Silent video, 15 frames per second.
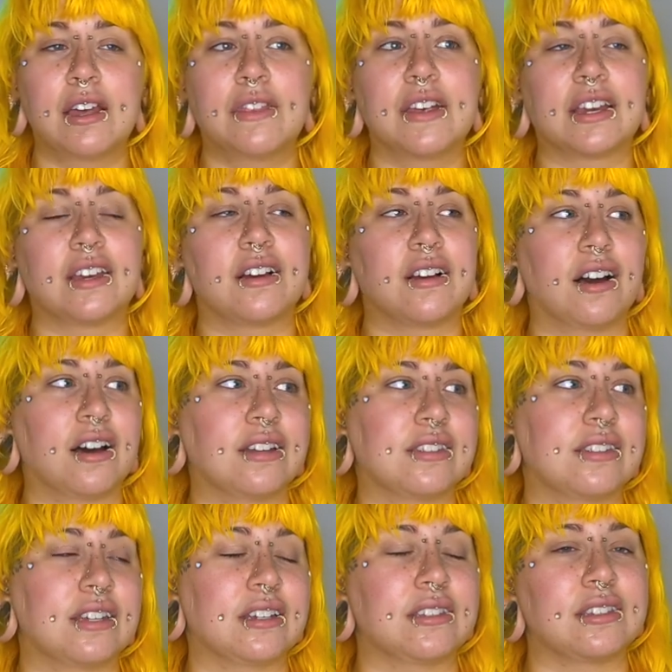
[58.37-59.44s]
that can cause
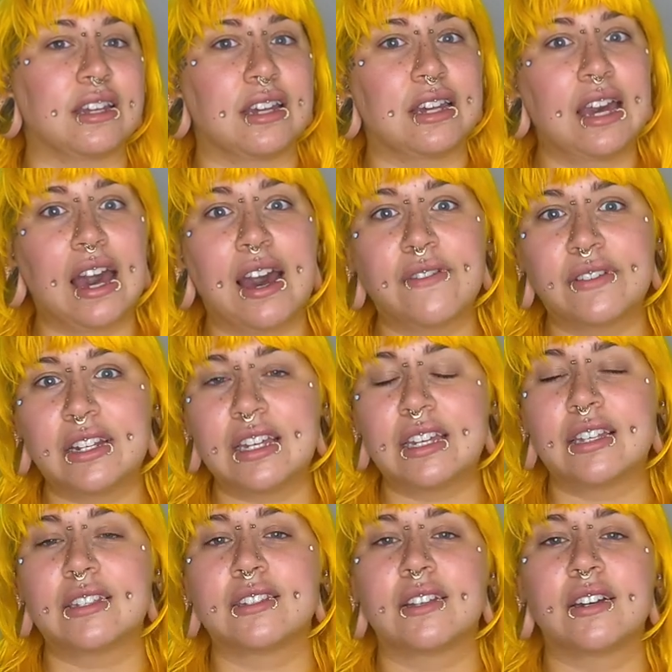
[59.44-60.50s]
things like
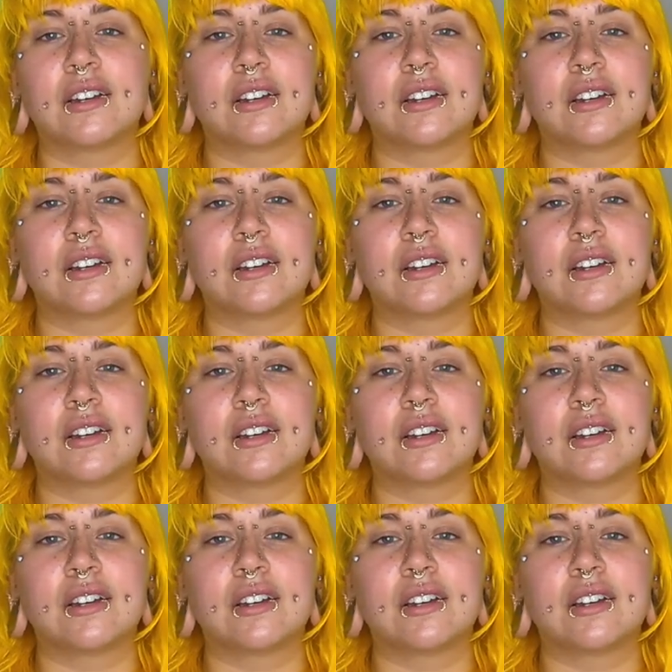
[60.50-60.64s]
cavities,